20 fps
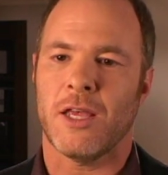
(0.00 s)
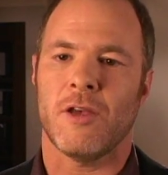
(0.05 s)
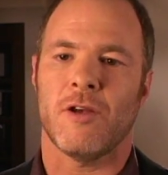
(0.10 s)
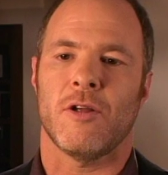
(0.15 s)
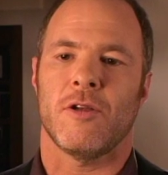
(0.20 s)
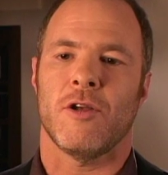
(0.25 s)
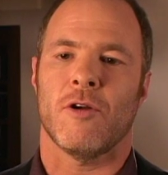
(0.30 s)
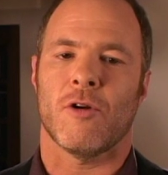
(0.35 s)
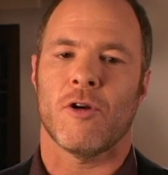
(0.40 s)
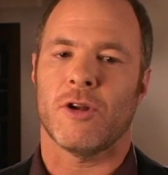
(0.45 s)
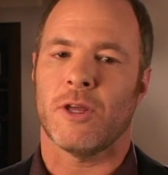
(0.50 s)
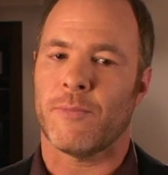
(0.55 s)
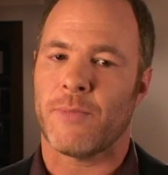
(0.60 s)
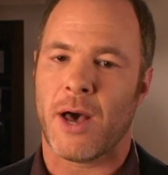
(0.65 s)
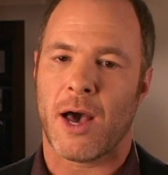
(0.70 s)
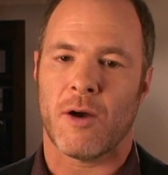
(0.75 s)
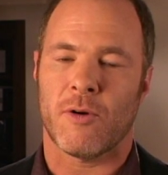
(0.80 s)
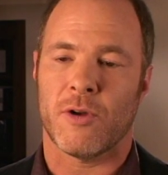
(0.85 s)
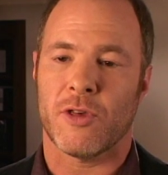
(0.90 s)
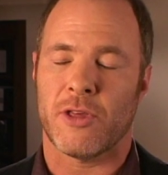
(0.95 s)
Your earning
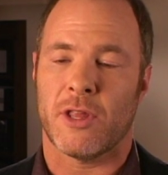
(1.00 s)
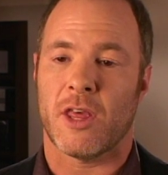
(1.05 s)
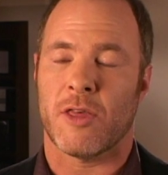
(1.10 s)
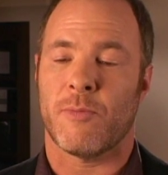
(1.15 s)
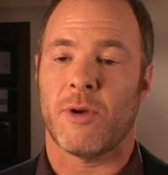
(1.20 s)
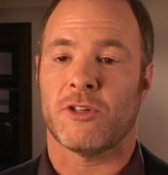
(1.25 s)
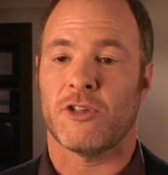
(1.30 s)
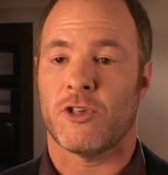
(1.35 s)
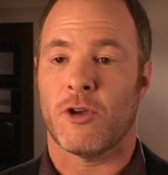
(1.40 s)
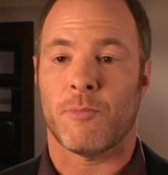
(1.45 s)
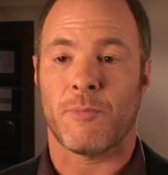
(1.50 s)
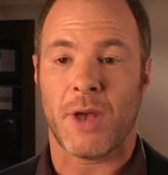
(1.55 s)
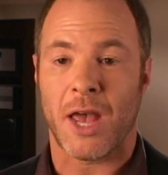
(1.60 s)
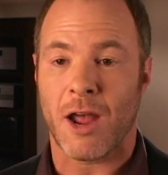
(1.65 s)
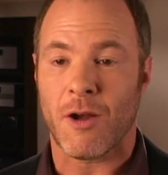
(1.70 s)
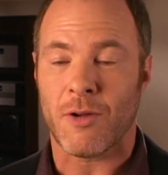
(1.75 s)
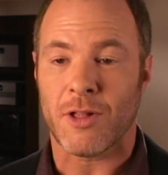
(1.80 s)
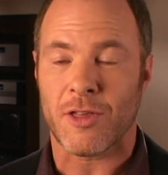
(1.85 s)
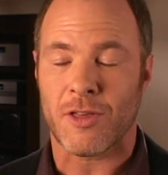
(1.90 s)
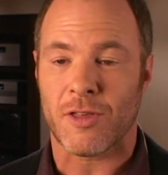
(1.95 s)
power isn't as much as your
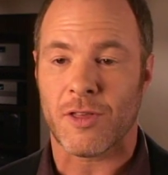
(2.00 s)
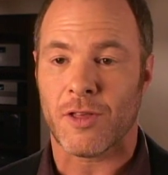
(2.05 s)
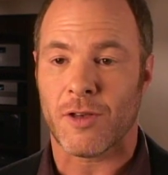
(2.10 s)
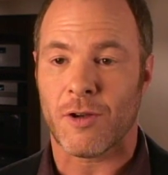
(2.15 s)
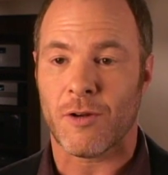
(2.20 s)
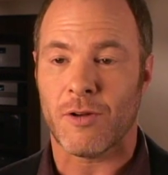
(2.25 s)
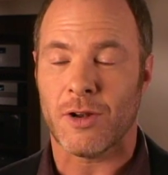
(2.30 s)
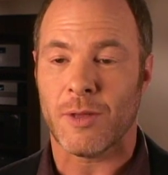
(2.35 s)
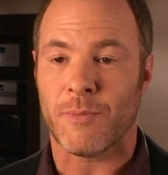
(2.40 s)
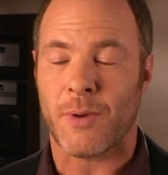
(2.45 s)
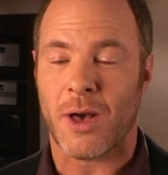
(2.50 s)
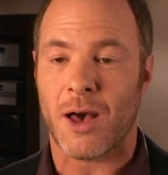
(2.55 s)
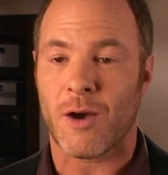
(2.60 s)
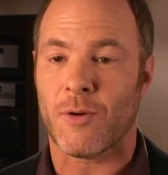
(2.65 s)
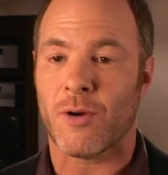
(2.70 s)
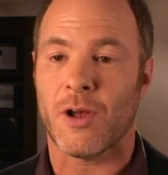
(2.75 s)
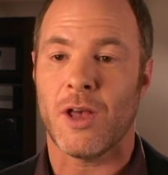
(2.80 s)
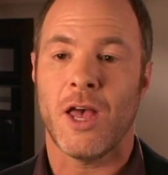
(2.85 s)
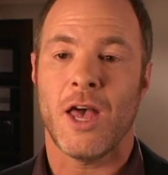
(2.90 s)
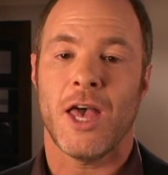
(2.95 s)
parents' earning
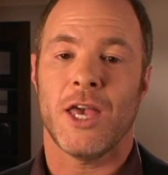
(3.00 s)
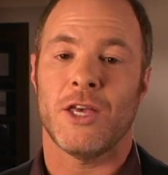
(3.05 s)
power.